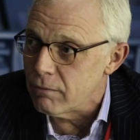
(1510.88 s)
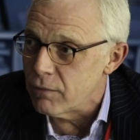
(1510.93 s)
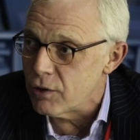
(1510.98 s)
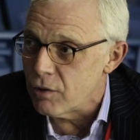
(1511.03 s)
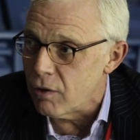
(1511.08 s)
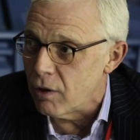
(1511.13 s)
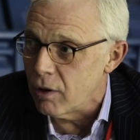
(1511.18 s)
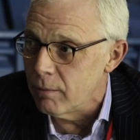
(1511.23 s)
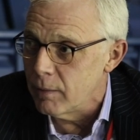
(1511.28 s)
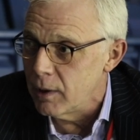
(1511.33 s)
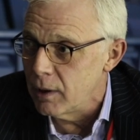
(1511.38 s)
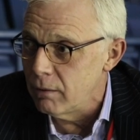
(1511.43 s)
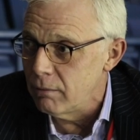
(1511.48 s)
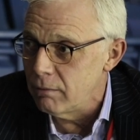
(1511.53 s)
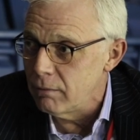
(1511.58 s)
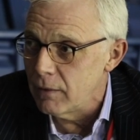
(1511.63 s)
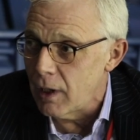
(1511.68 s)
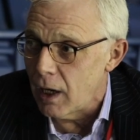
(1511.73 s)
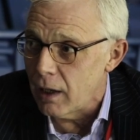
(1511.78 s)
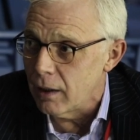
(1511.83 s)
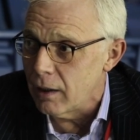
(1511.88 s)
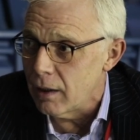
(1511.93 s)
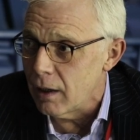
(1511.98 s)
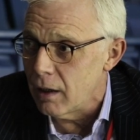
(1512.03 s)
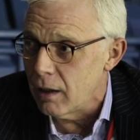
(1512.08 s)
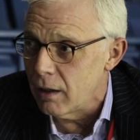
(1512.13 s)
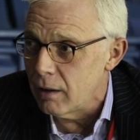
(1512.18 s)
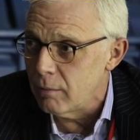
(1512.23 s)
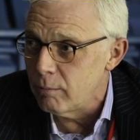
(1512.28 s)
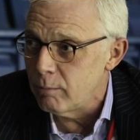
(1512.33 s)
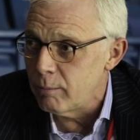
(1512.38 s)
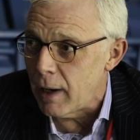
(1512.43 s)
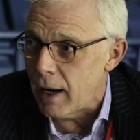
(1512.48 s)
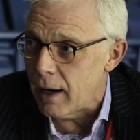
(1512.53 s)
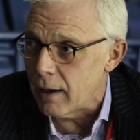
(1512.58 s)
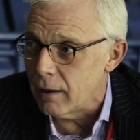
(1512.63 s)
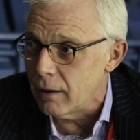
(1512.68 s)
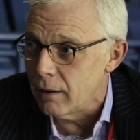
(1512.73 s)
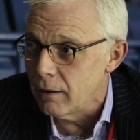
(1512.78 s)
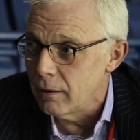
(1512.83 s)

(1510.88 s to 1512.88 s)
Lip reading: Strongman, Nikar, Pack.